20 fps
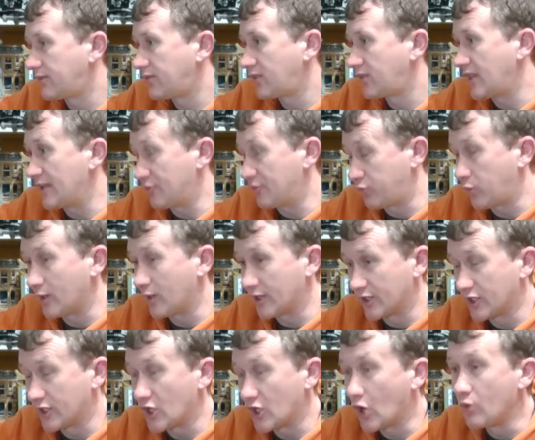If we're going to
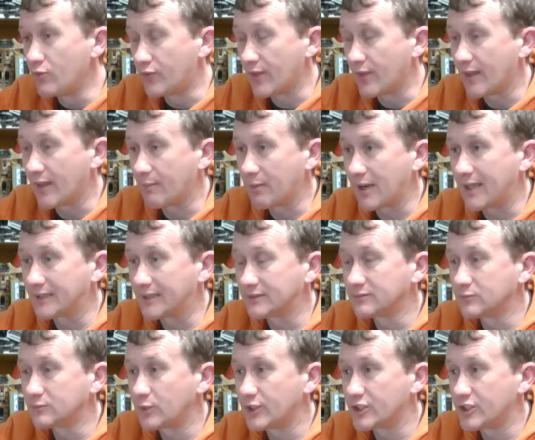go for that plan,
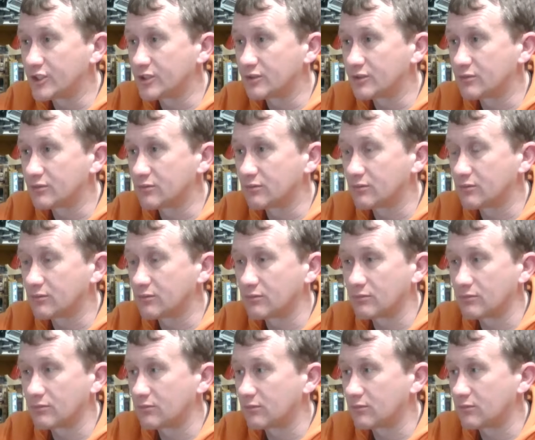which
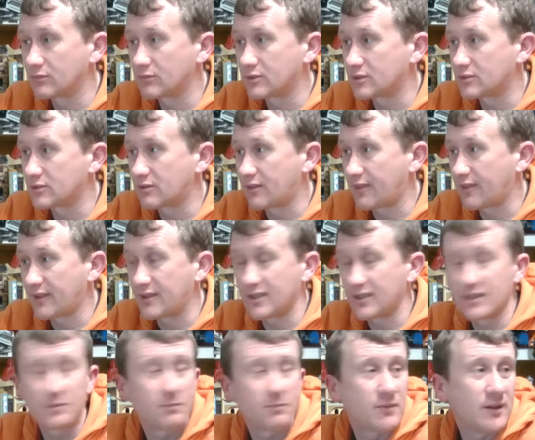I think
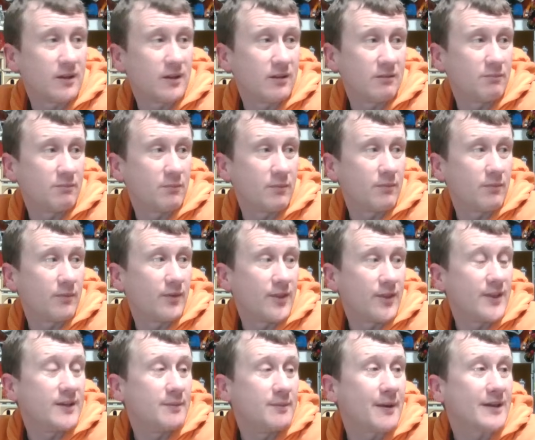is
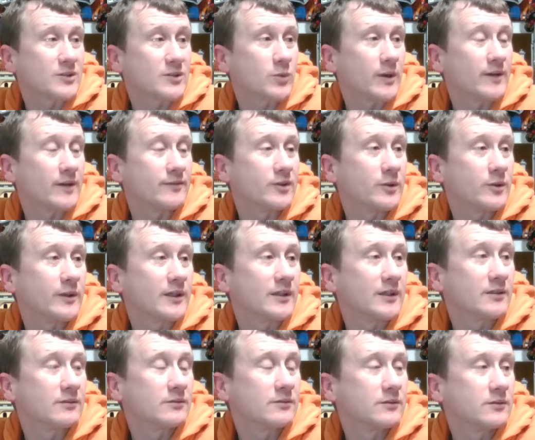the best way of doing it,